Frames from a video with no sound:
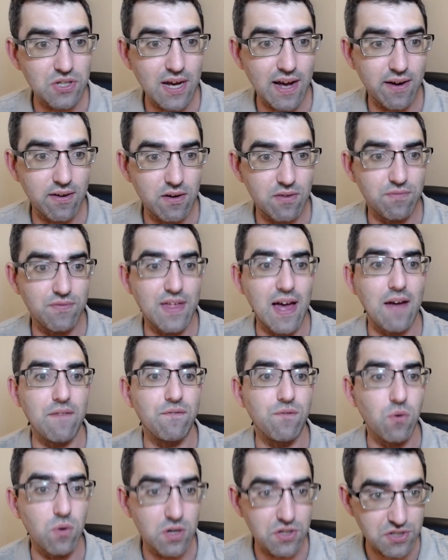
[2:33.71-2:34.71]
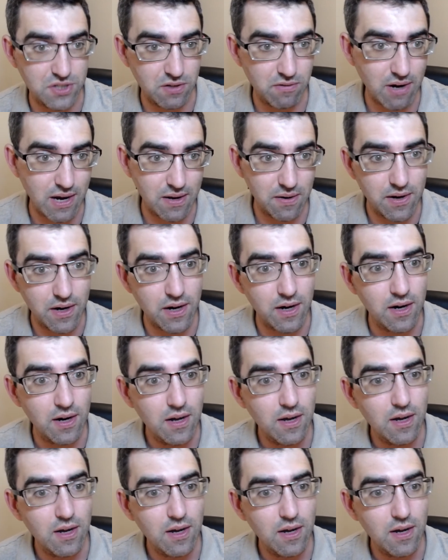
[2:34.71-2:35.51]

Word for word: out of that 4G router